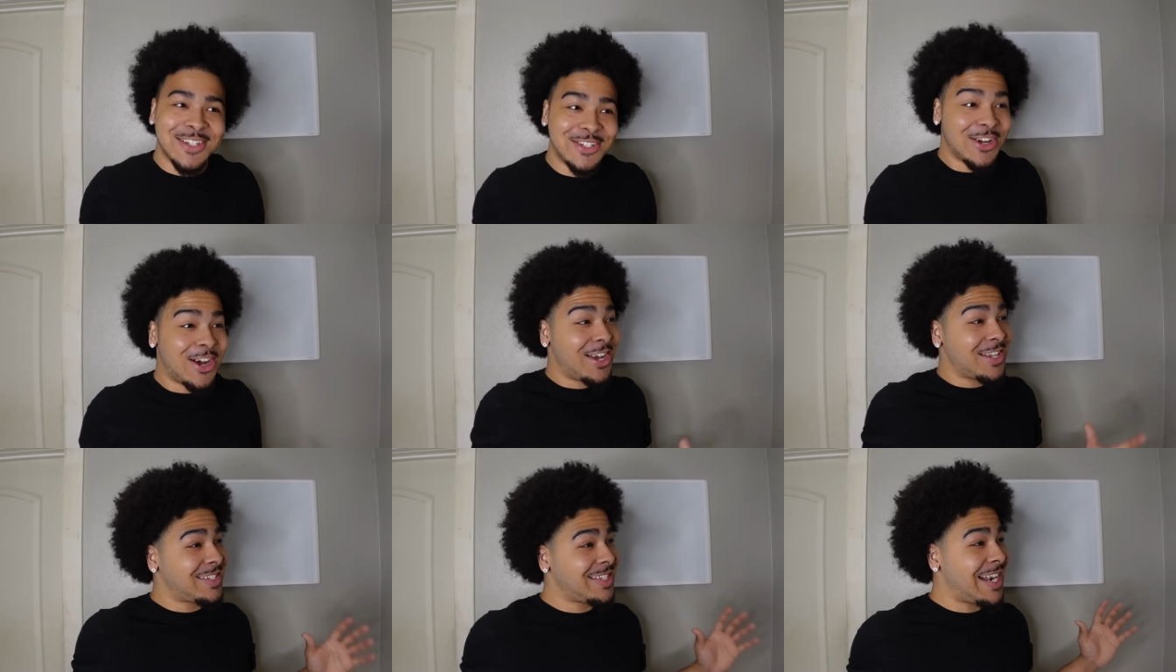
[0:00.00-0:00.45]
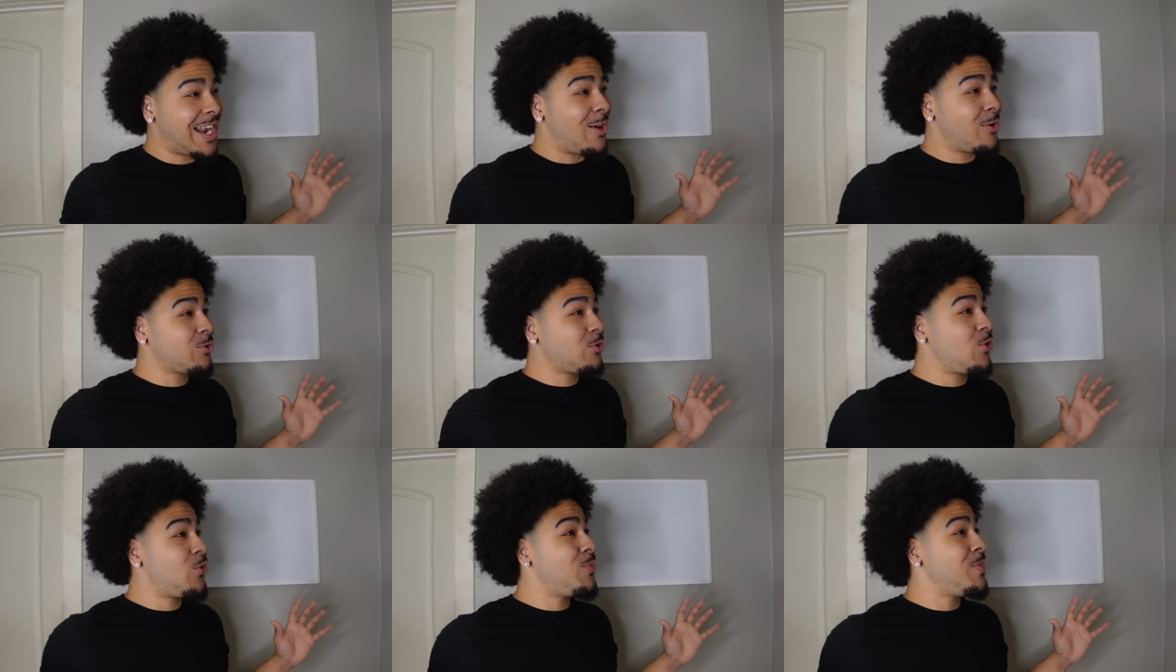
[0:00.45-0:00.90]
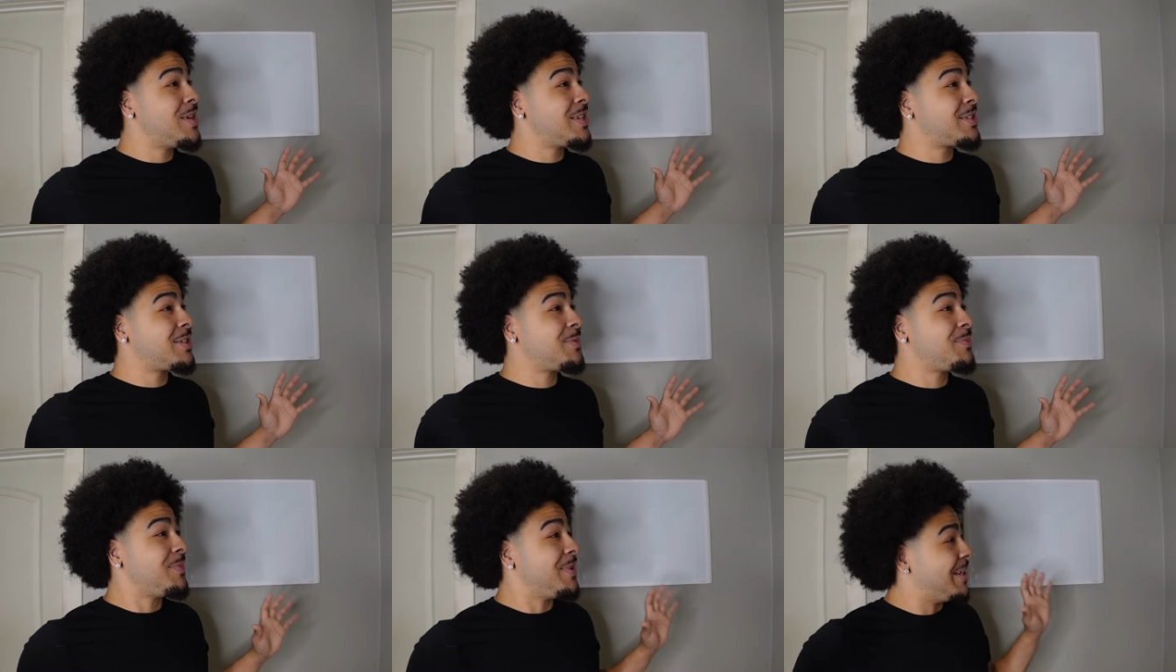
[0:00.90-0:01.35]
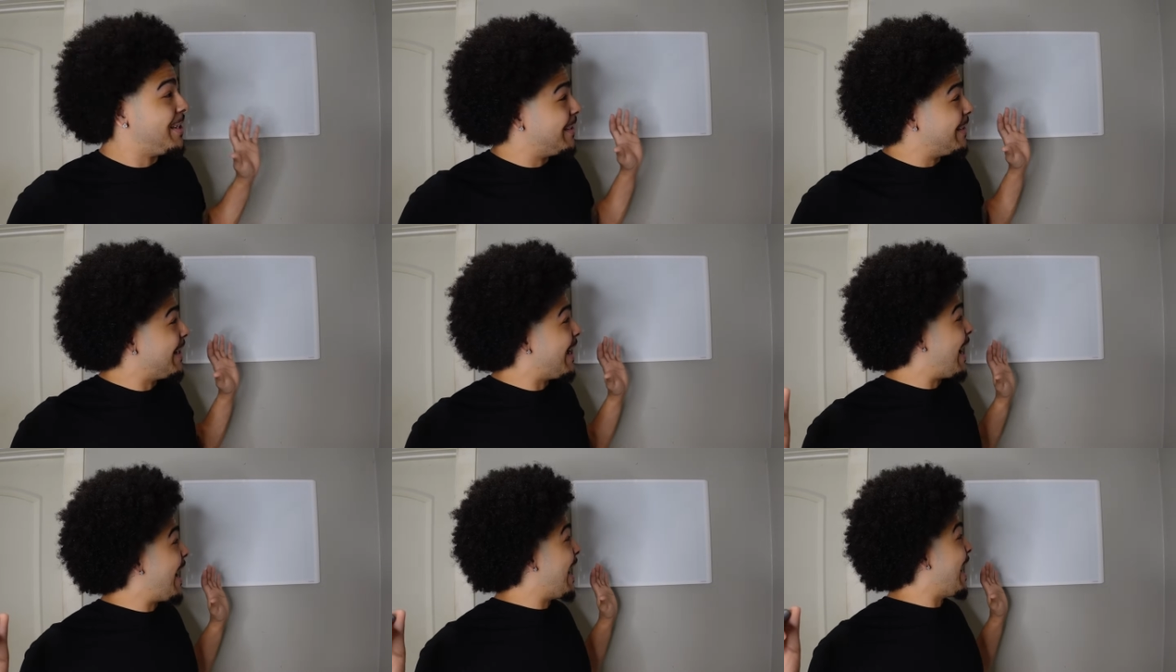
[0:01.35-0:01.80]
Y'all said I was gonna miss them,
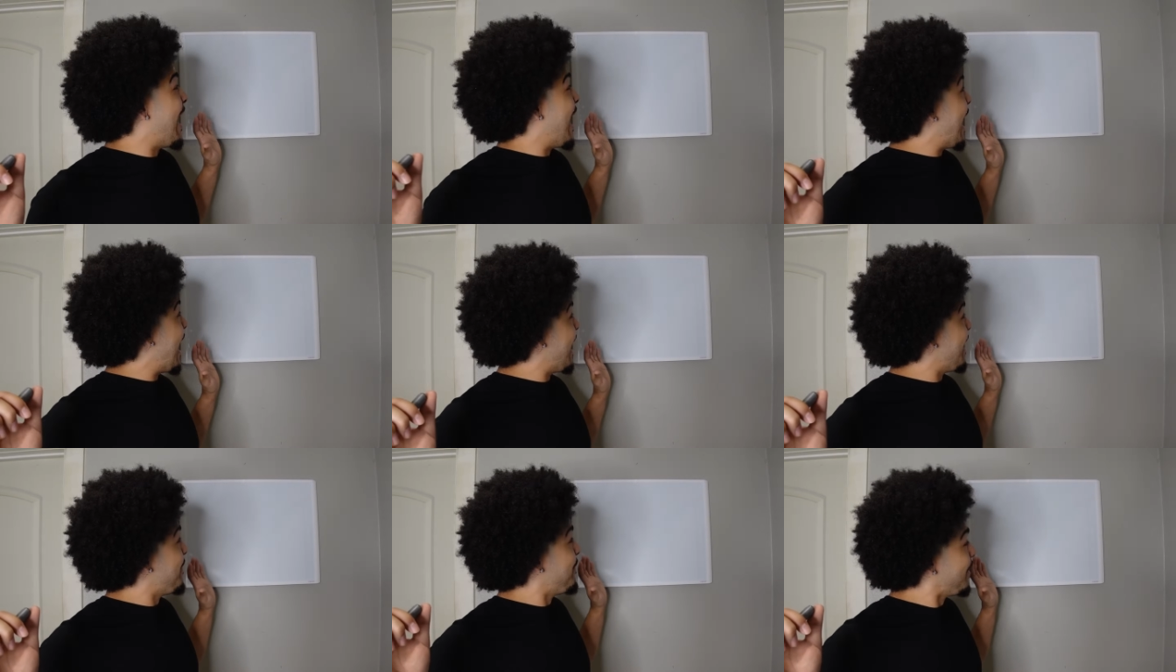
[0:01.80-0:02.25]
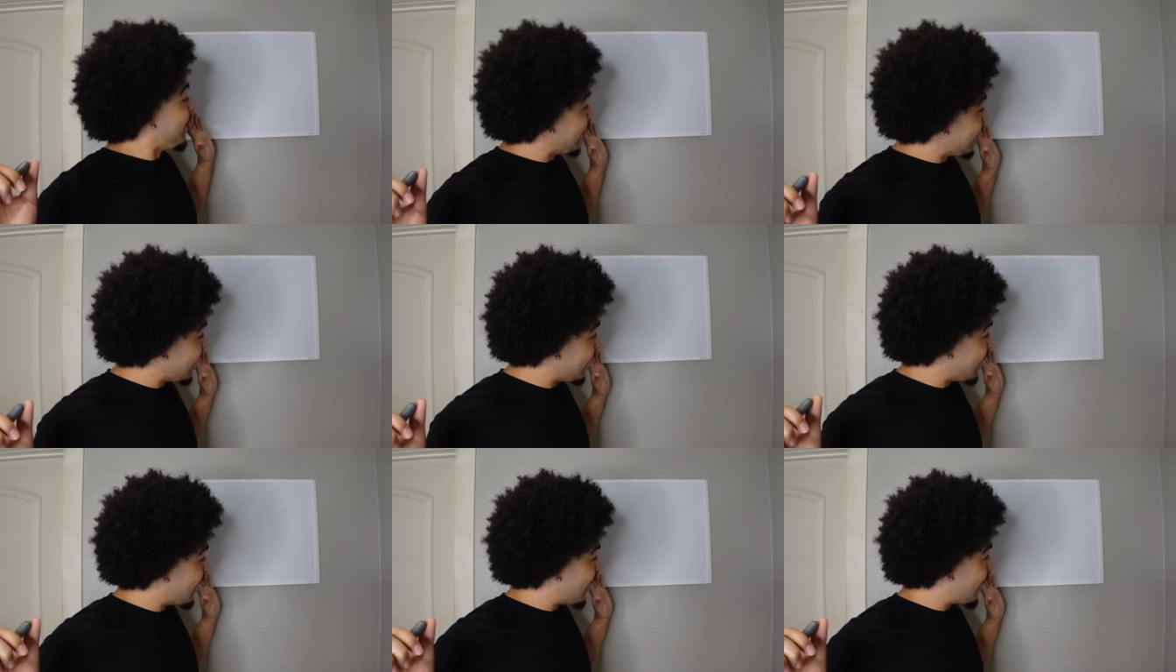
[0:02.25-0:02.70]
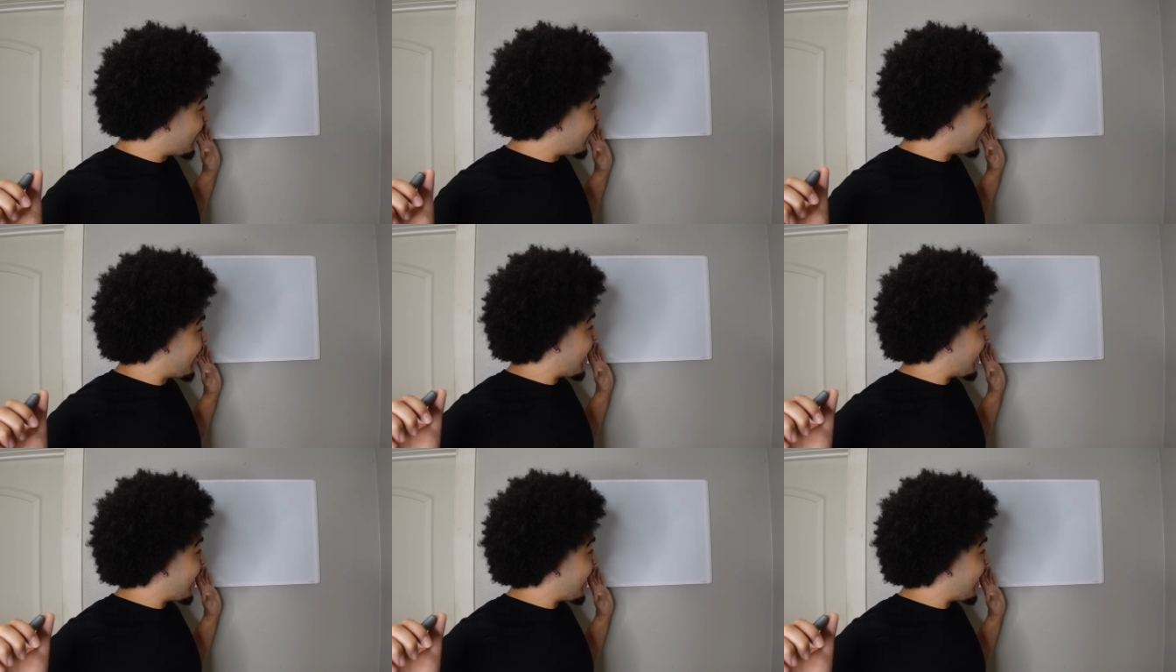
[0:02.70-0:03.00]
and I ain't believe y'all.